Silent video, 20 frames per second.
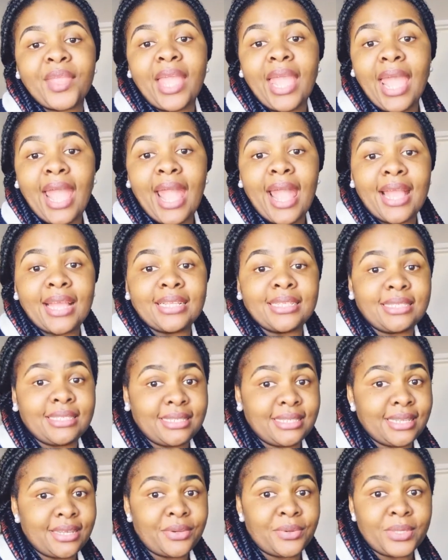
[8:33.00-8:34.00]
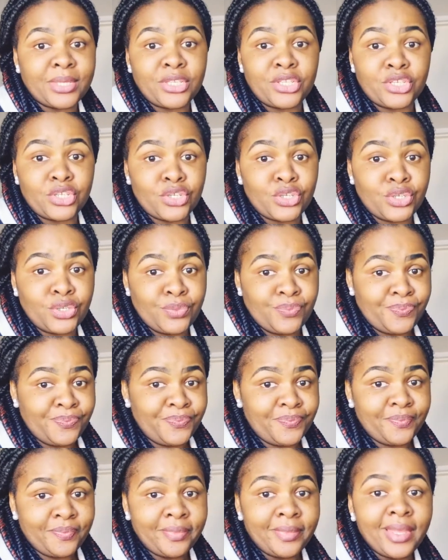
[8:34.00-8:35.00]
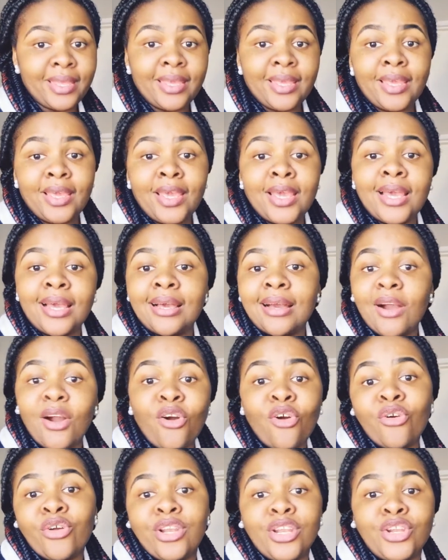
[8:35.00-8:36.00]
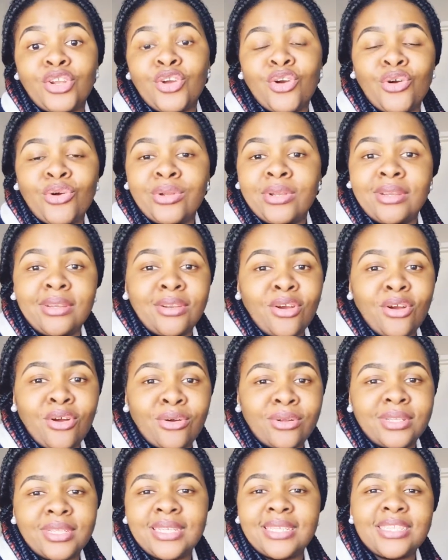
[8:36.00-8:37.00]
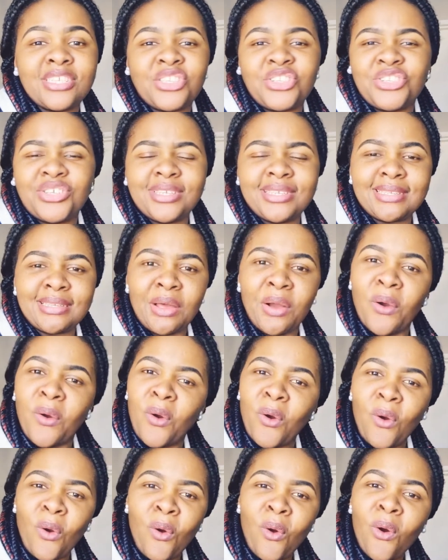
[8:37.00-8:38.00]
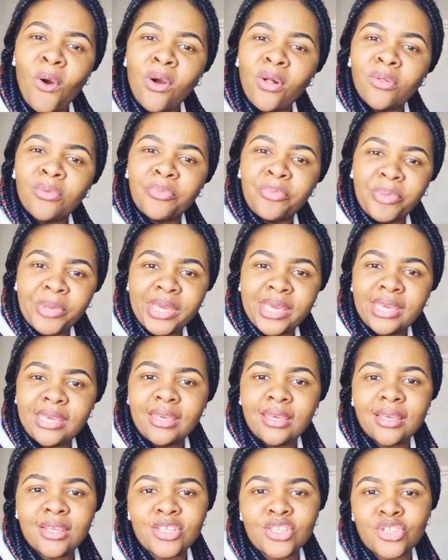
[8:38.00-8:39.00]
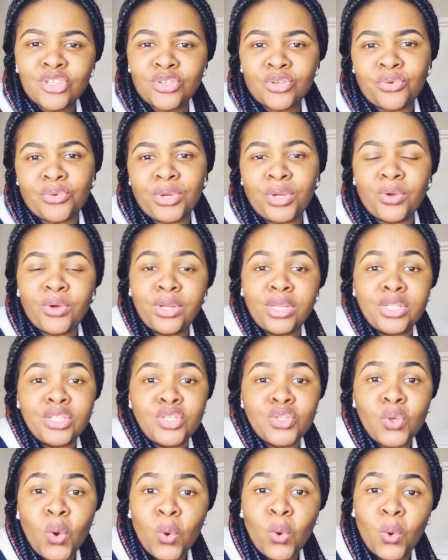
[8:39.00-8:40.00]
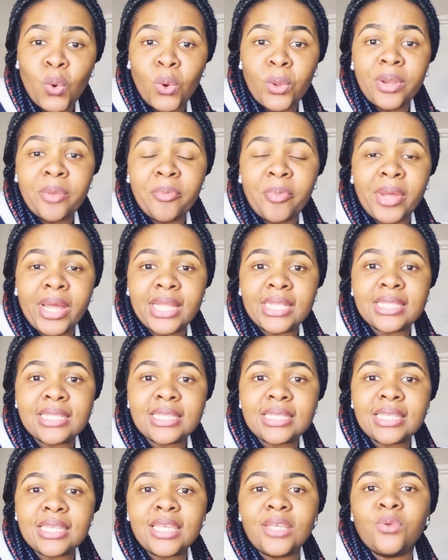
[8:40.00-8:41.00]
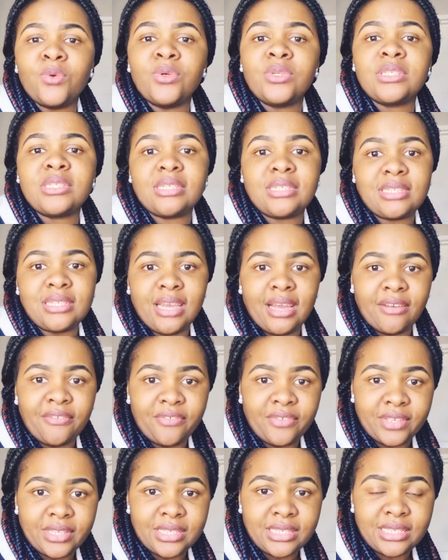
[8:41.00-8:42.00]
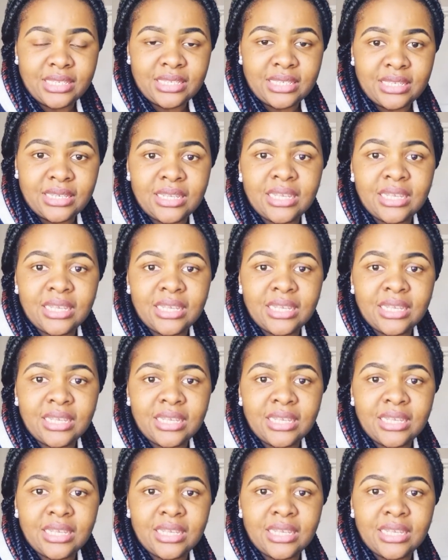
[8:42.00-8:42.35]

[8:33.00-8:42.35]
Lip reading: And there is just on and on and on. It's just a whole big story on its own, but it was the toughest.